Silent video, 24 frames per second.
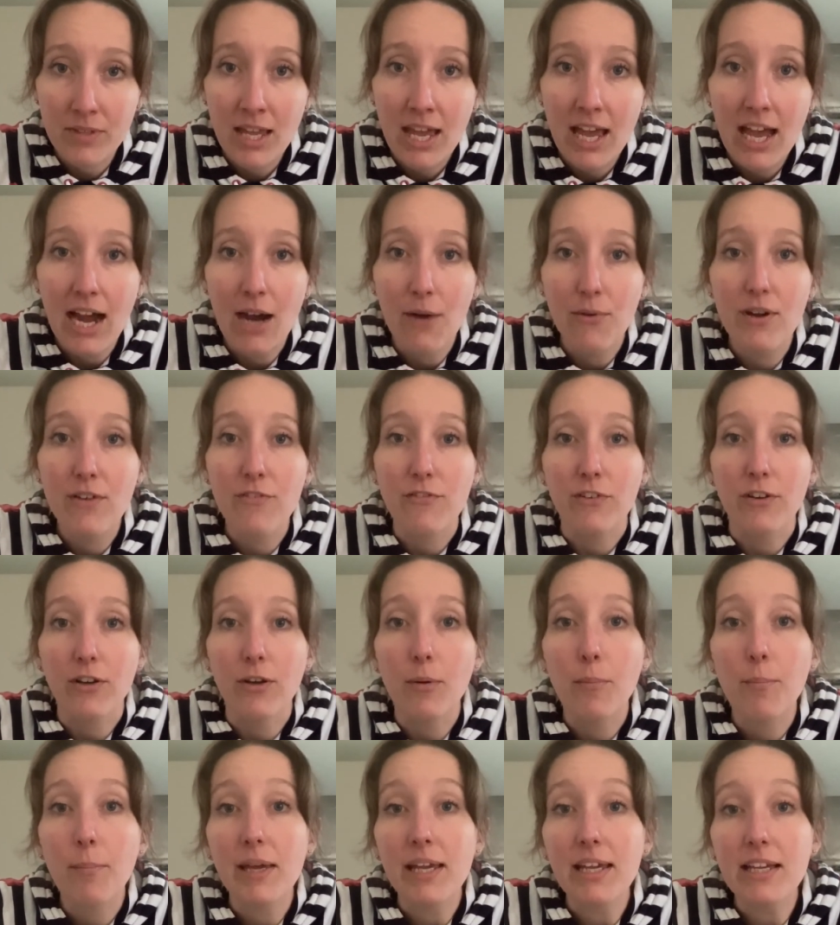However,
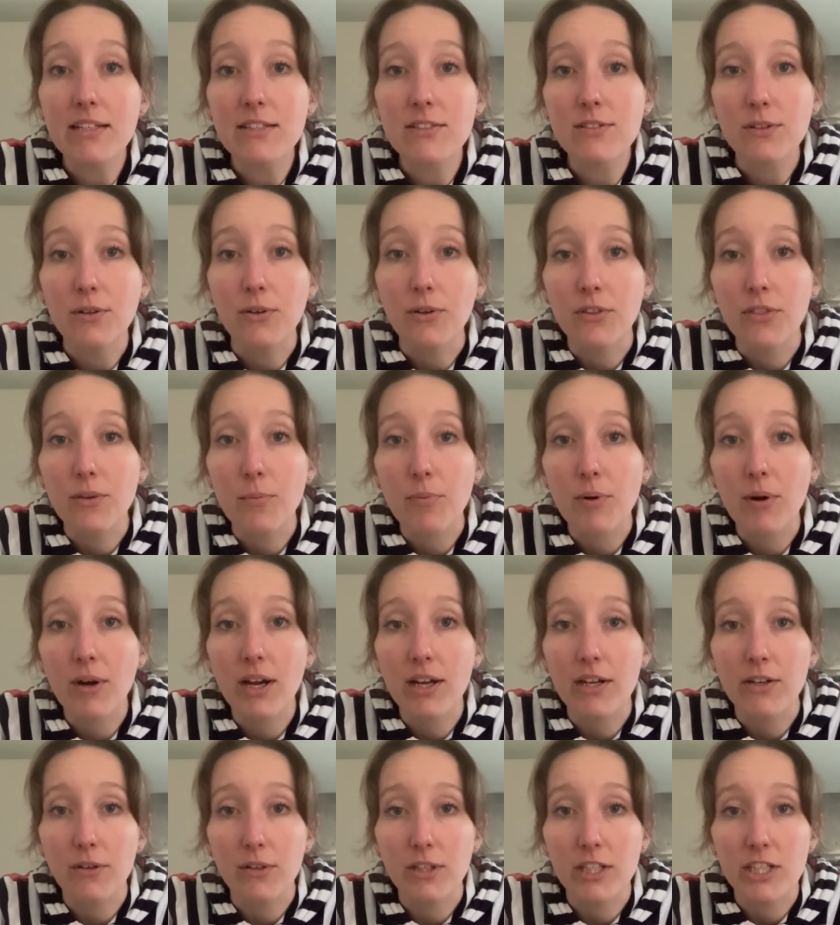based on the prior
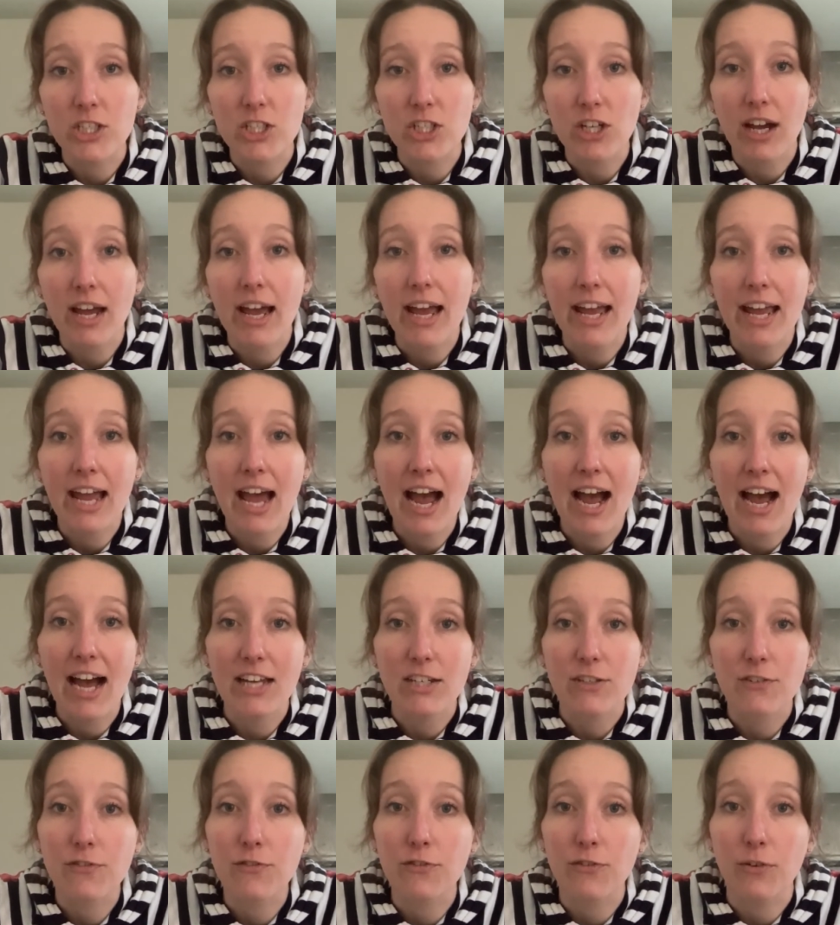knowledge I had
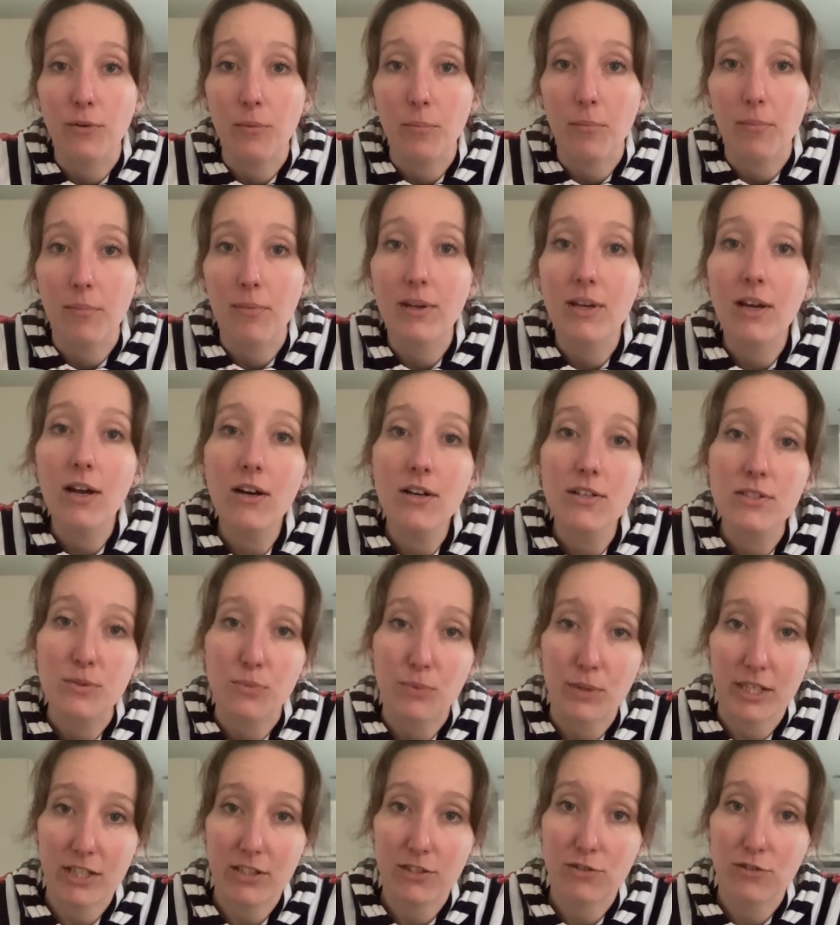from last
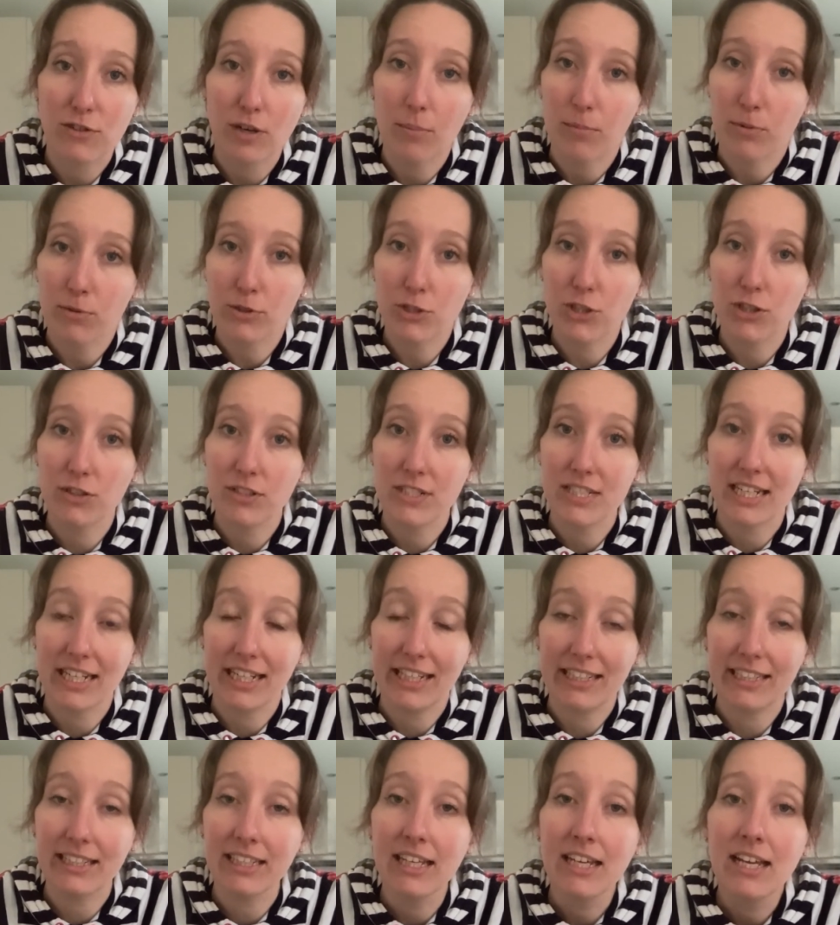week's
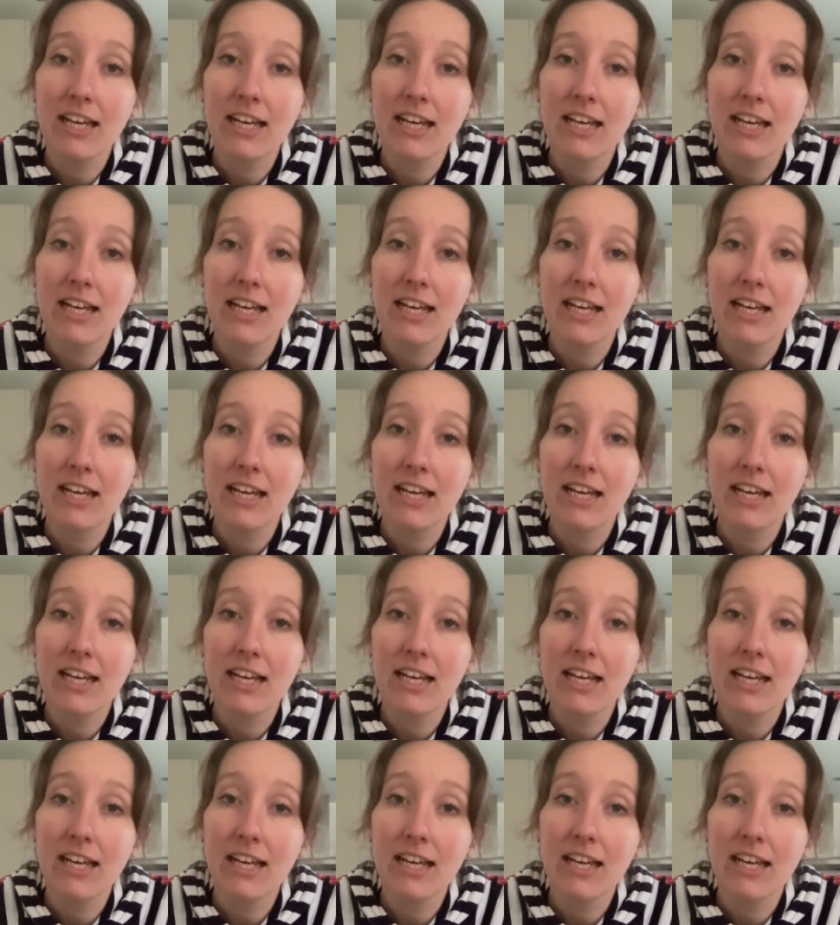troubleshooting,